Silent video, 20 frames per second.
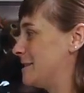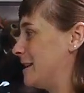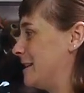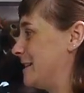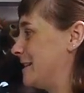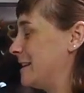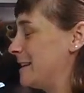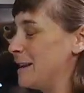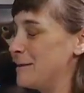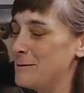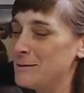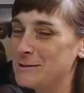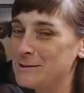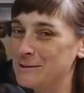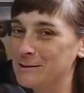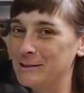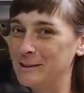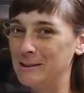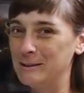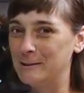I think it came out
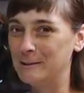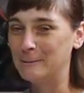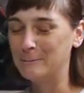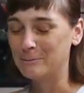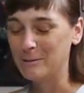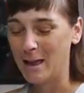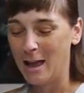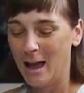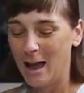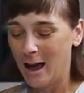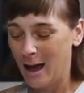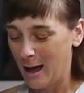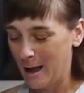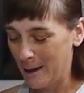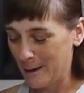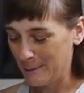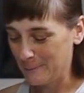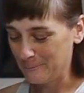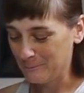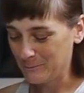so cute.
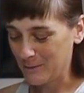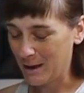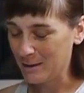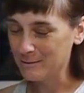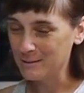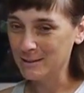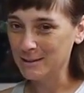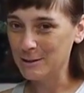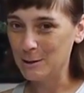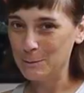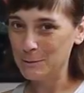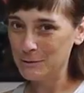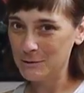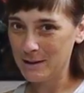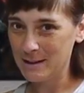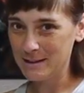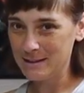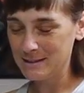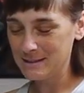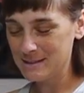I really hope you
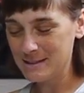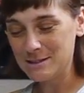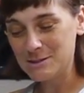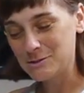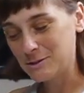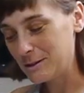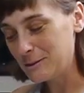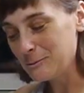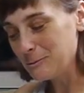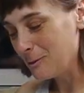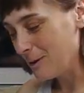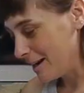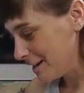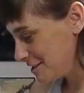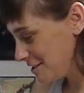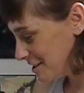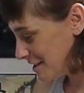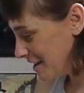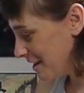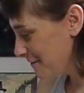guys enjoyed
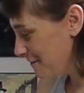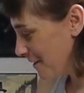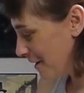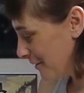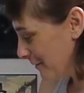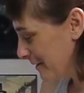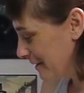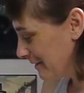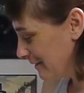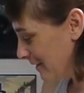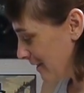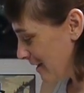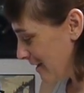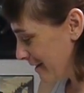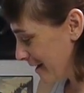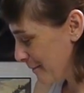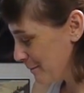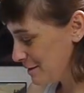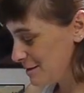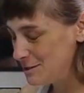watching and following
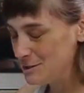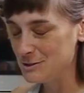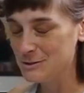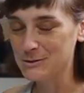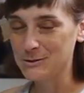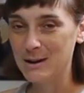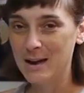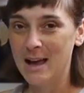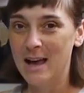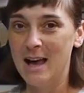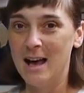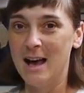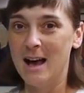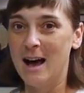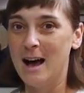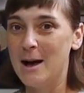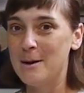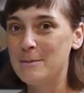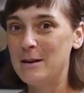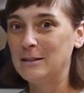along. I'm going to do
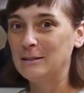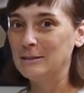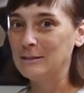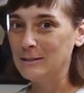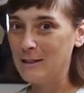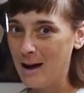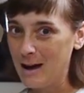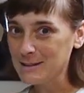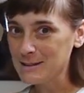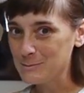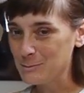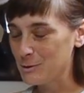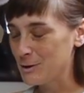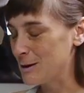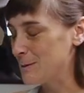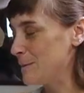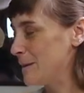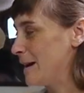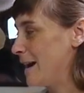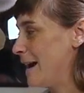lots
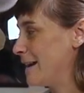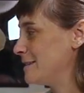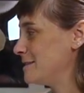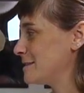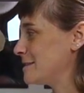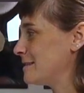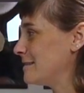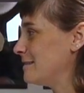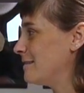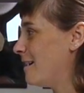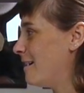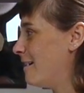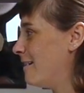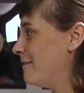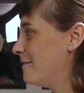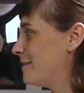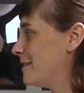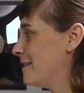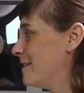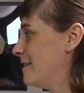more, but I
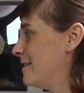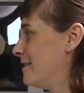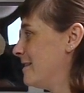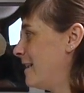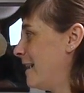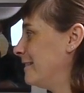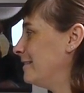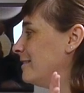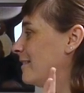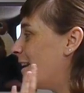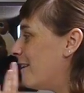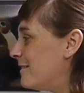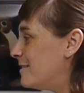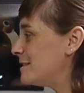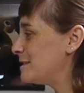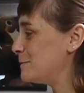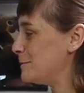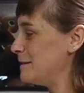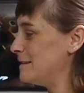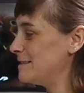love
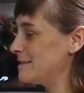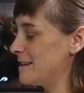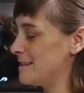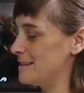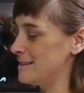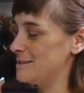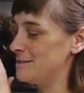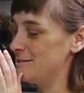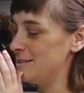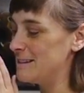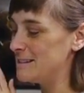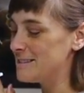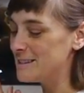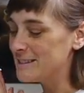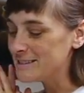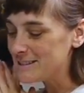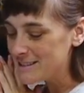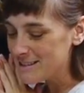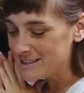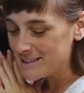this piece. I think it's a great
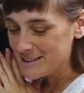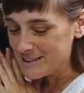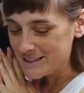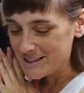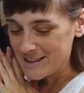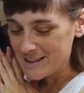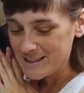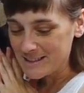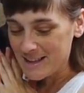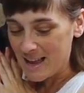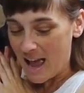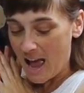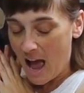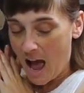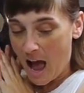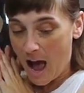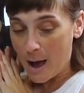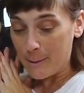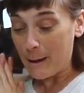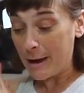start to the series.
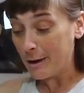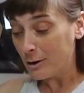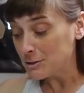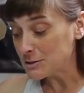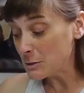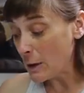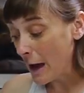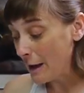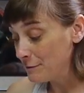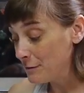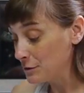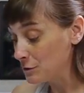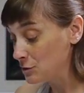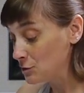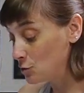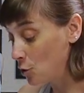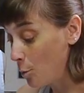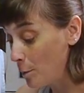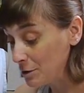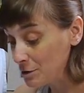I also have
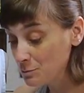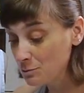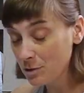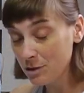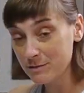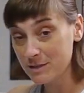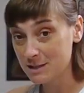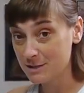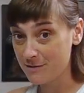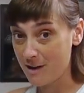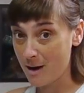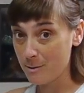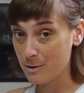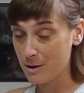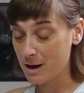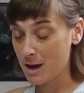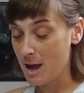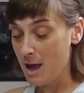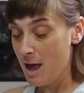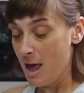so much more of this
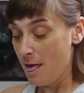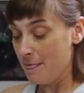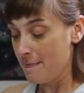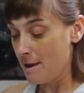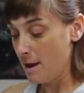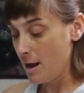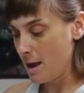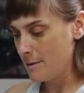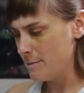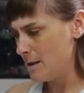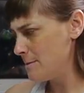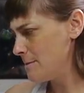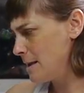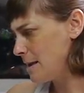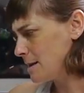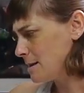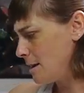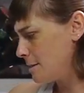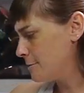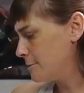fabric that I may make
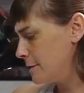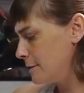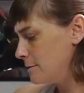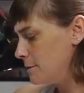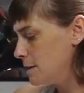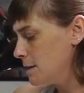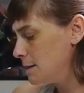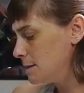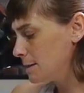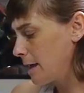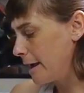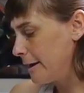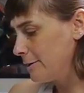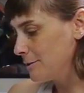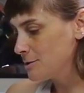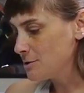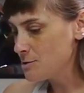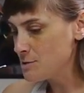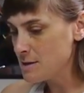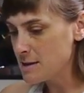another one of these. I
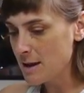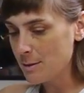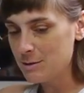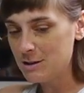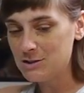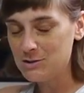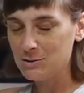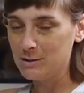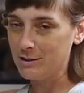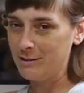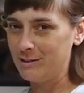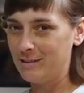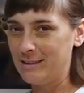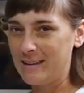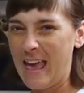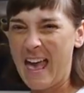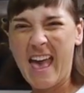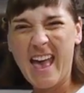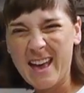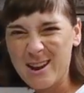also think I'm going to do a little
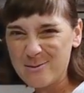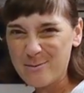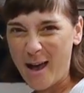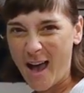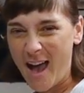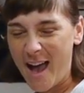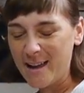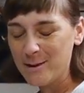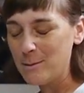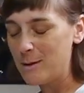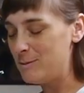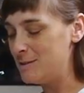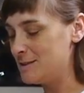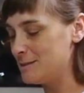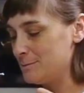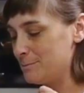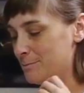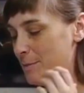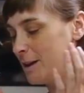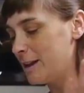handbag, maybe
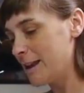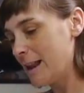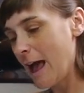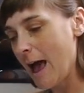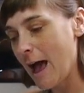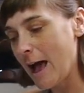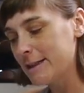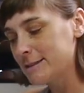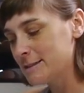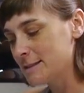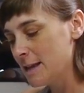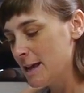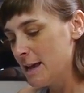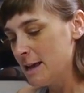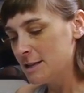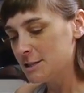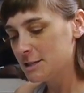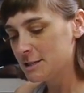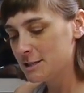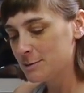some bucket hats,
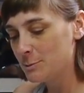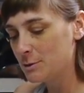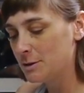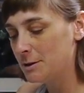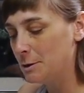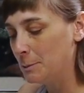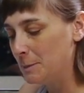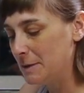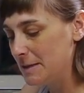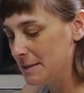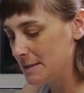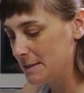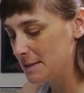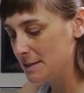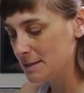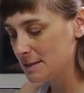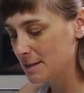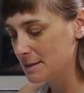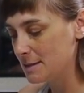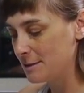just some more little
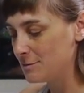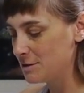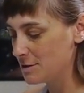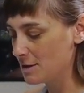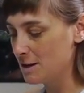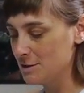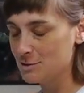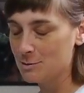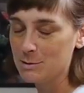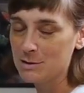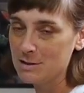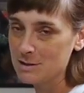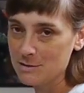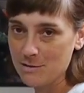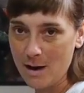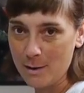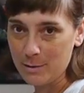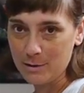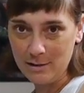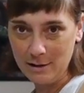pieces because I've just got so much of this
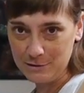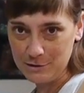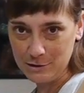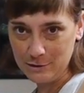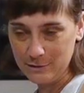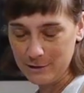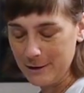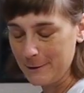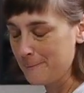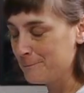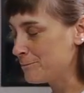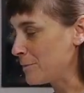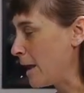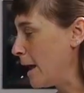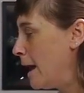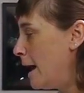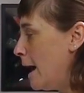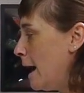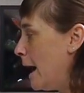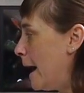fabric left over.
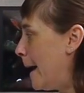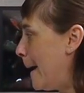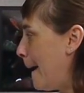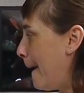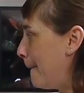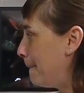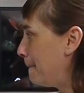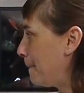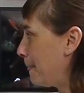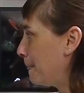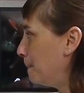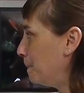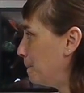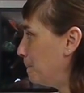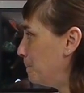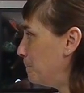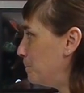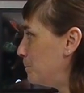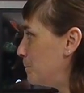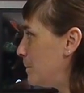
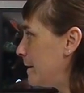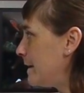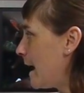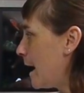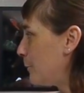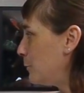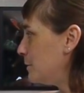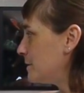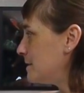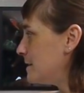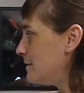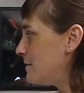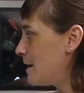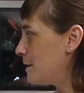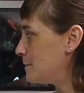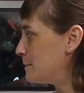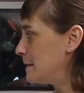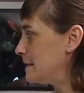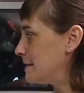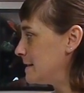But yeah, we'll see if
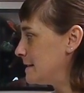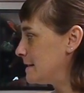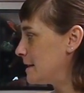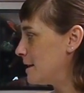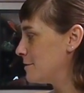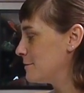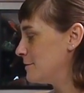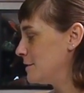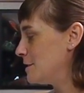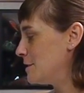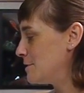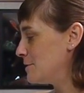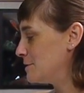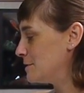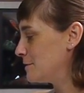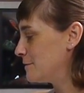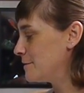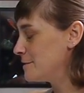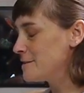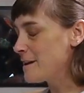that makes it into other videos.
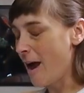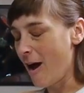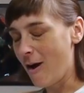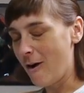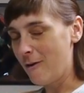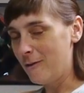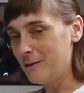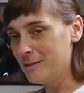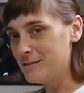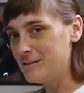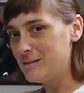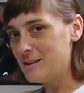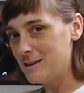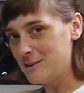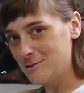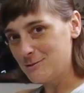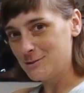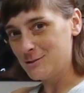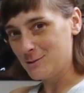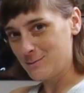For now,
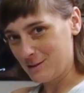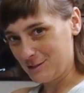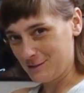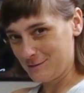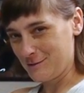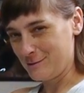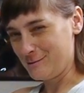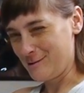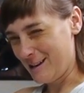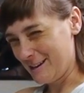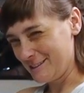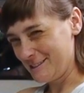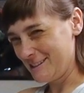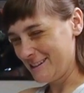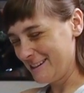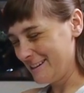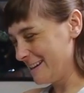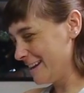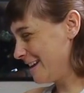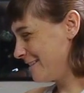thank you so much for
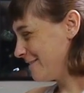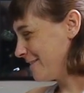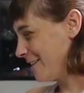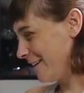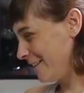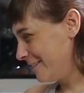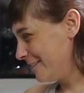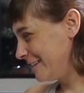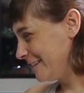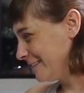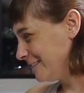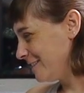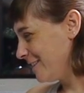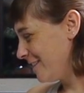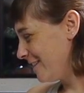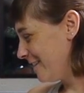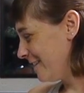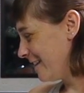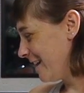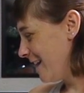watching and following
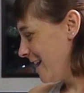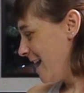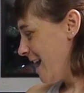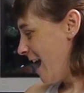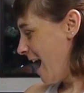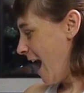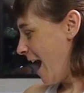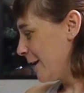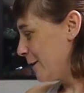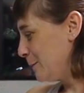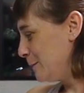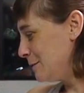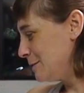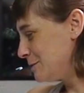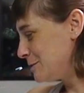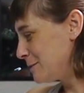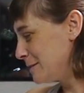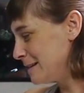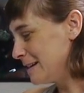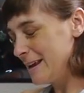along. I hope you
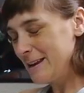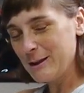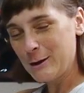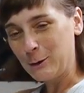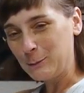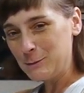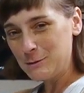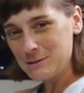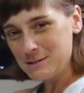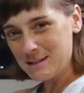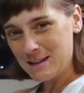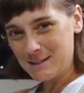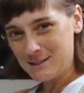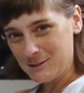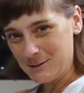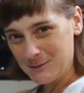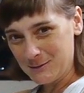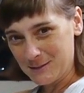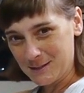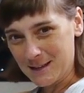enjoyed it, and I hope you stay
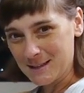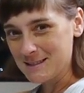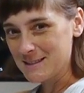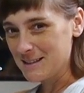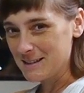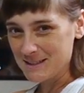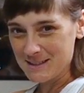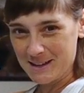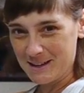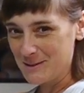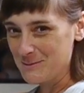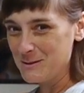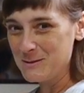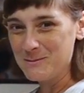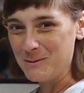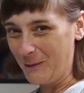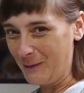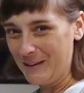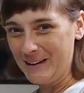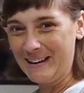tuned because there's going to be
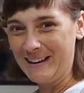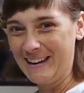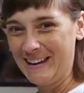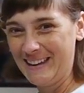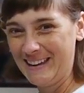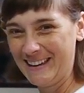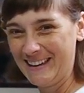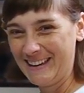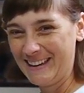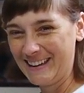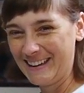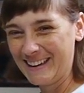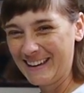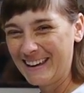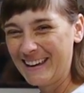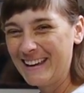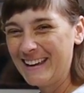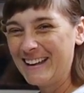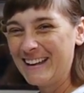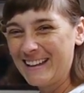more.
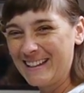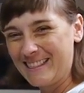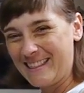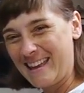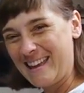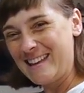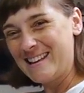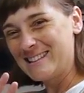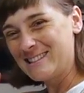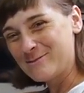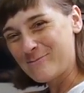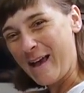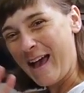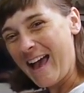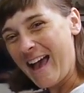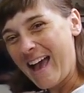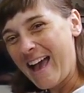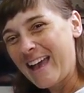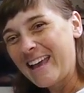Thanks, bye!